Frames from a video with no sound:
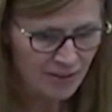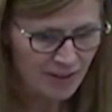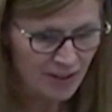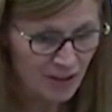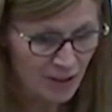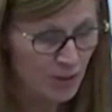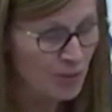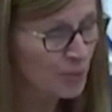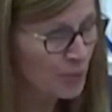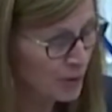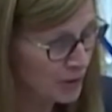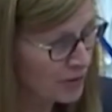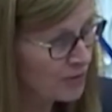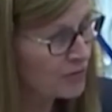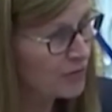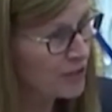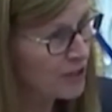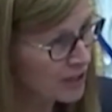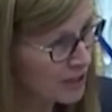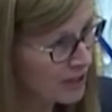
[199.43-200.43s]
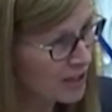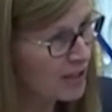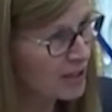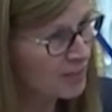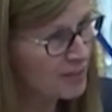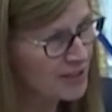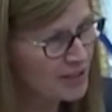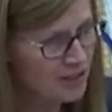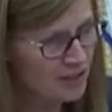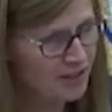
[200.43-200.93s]
that are important for our
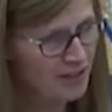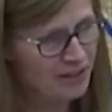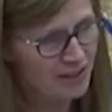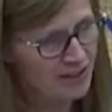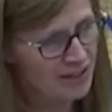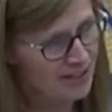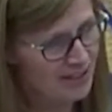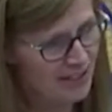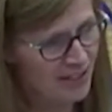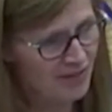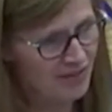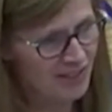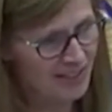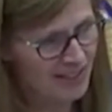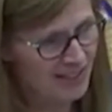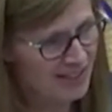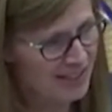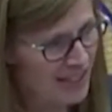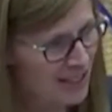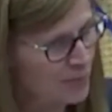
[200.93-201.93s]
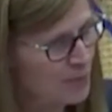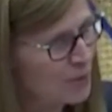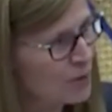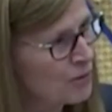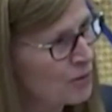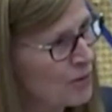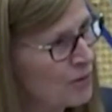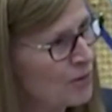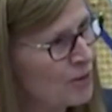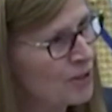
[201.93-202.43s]
economy. So I'll just give an
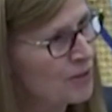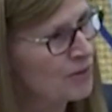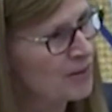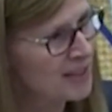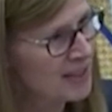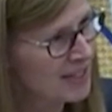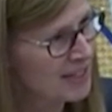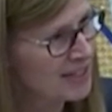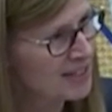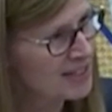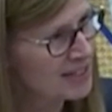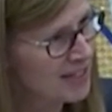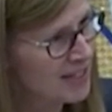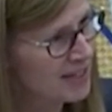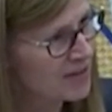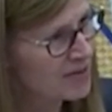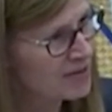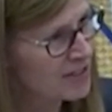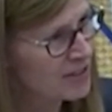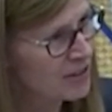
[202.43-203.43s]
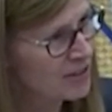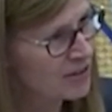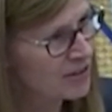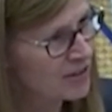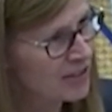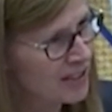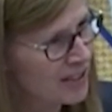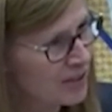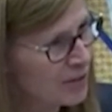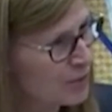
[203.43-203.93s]
example. We work with NSF
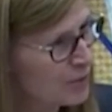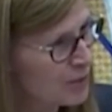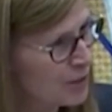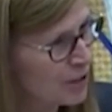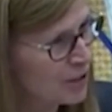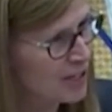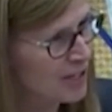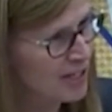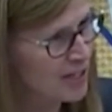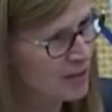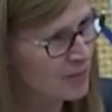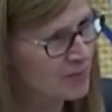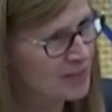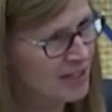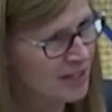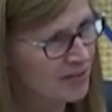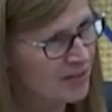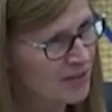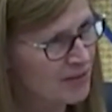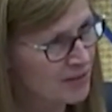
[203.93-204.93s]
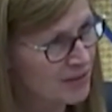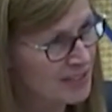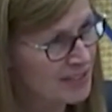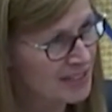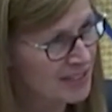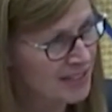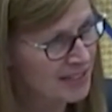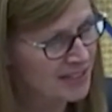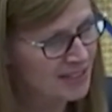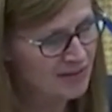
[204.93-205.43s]
in programs that we've
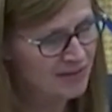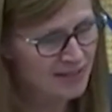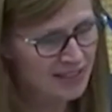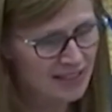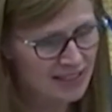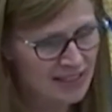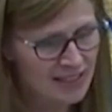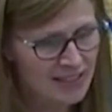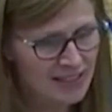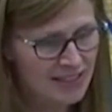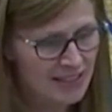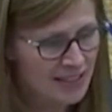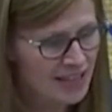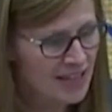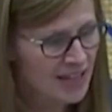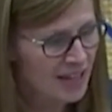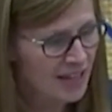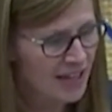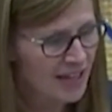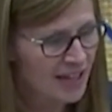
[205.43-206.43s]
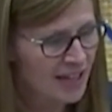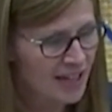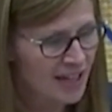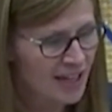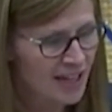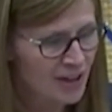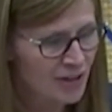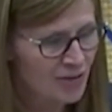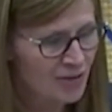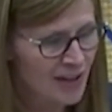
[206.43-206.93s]
recently released
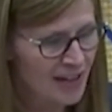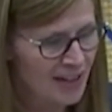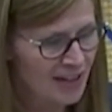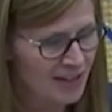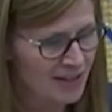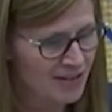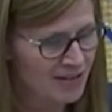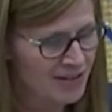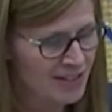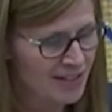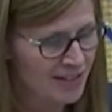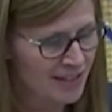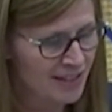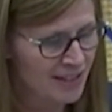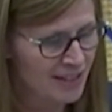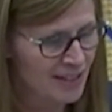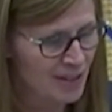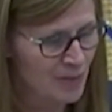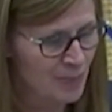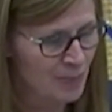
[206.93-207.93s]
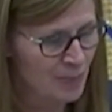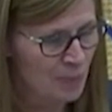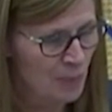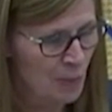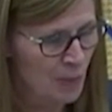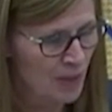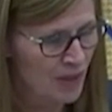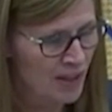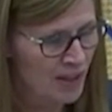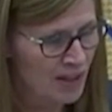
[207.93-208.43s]
around
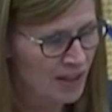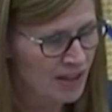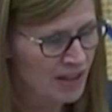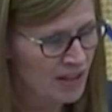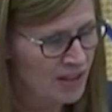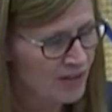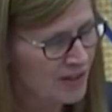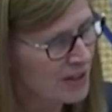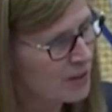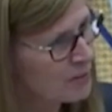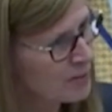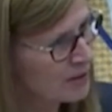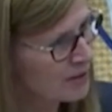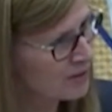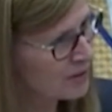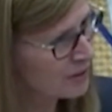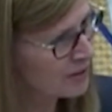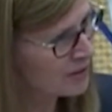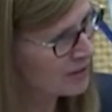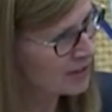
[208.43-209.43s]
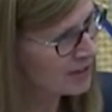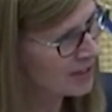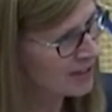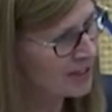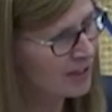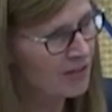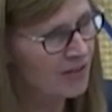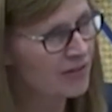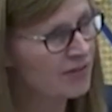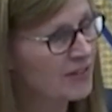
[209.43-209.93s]
the development
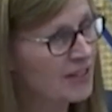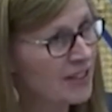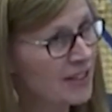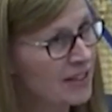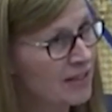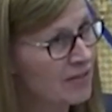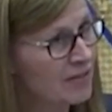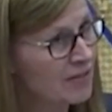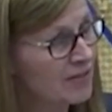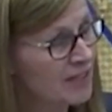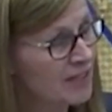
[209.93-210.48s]
of